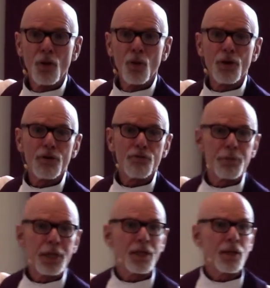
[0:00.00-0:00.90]
would have
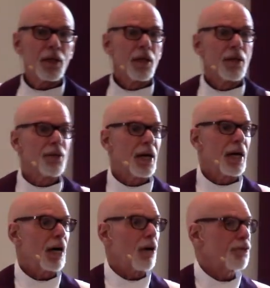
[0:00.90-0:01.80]
been the
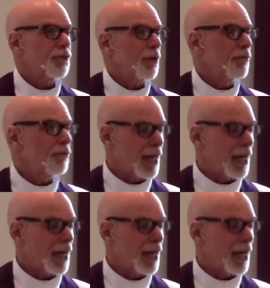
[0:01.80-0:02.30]
house of